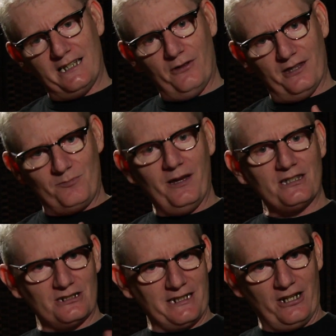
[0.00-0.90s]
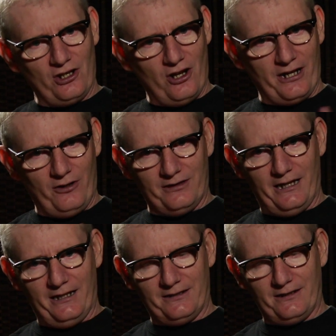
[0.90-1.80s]
now this message kind of got out
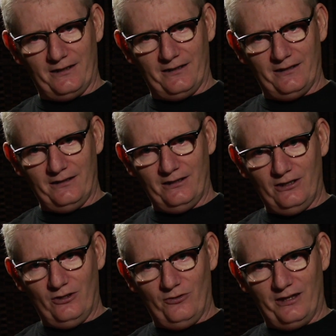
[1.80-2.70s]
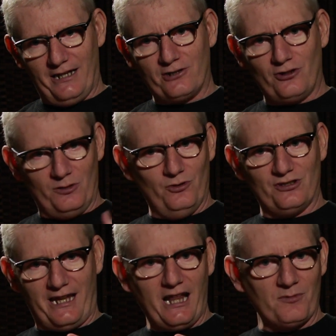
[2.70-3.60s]
that the electronic
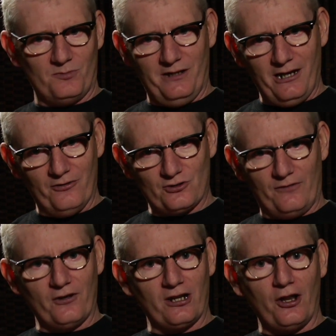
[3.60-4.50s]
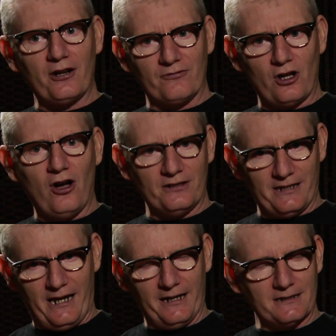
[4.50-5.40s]
music helps me out. So I've got a lot of
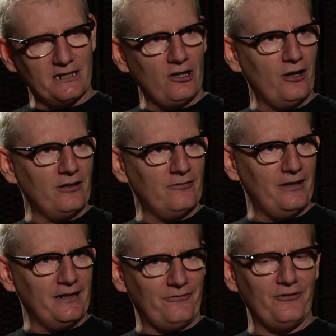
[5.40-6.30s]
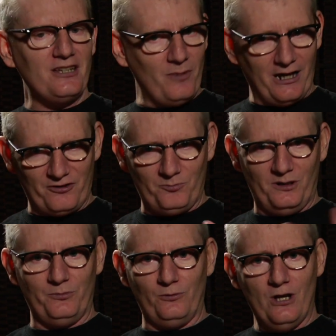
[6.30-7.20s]
contacts and a lot of like feedback from
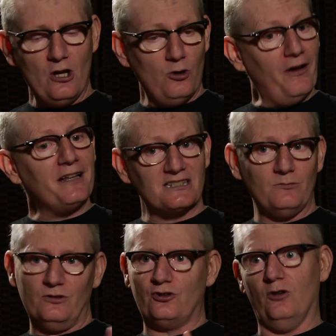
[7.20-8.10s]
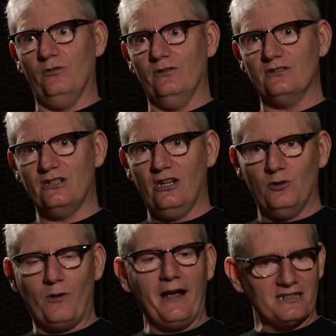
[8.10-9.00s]
people who've had similar troubles,
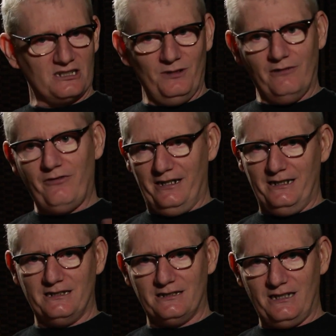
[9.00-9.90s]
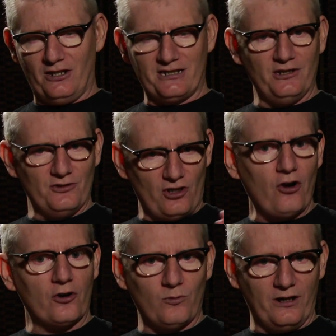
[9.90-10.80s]
who are asking me advice, like because I use
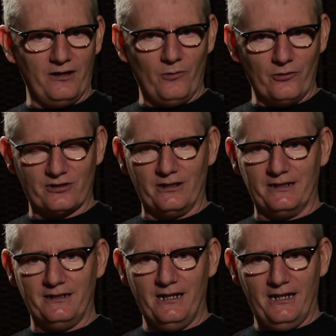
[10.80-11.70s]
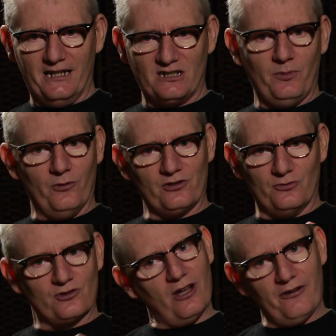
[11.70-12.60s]
hardware mostly as opposed
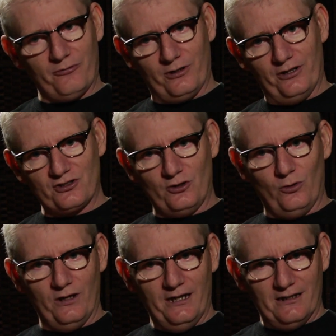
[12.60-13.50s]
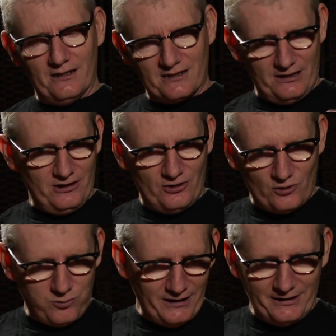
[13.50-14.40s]
to software. So sitting there
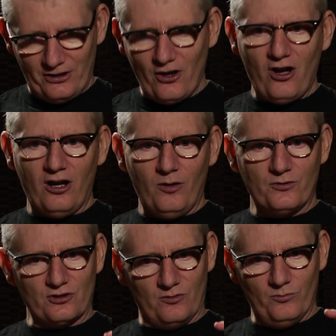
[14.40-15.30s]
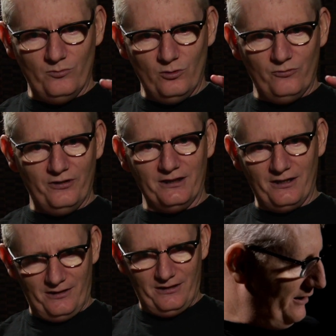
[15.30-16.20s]
twiddling the knobs or moving
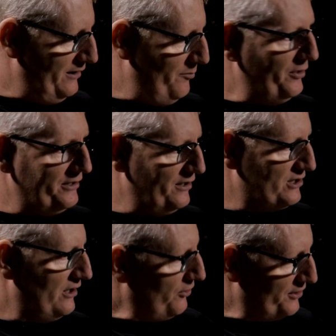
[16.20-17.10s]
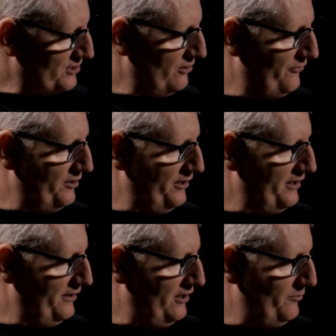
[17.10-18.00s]
the buttons and all this stuff
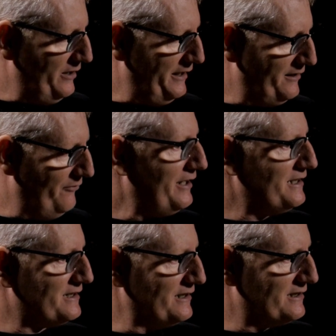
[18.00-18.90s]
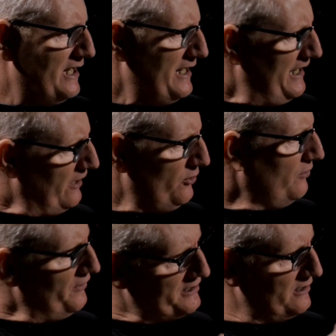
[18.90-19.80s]
on my devices. I don't know
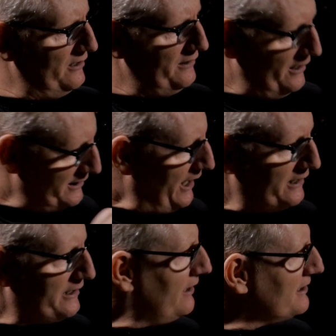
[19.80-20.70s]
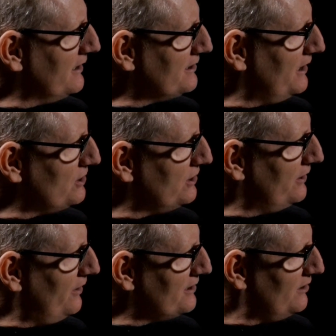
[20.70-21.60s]
if it's the tactile sensation
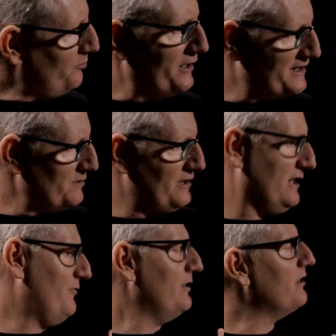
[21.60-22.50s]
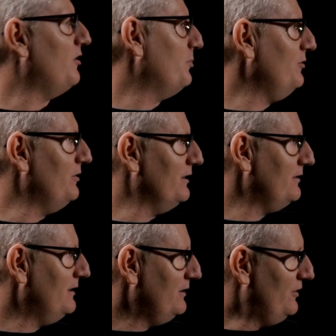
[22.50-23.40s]
that does it, but it seems like it's very
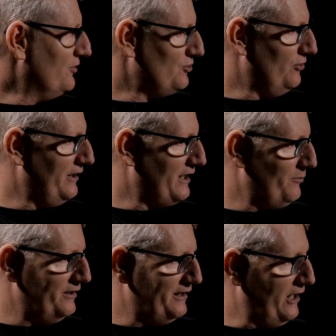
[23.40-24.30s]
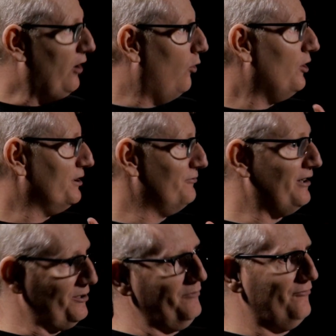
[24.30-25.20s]
therapeutic. So okay. I wholeheartedly
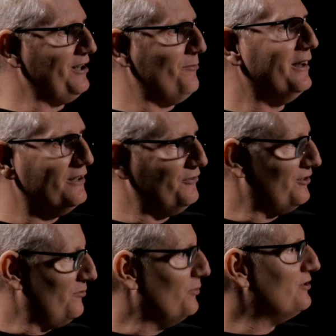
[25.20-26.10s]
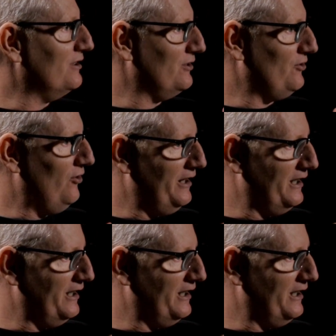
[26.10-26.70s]
recommend it if you're into music at all,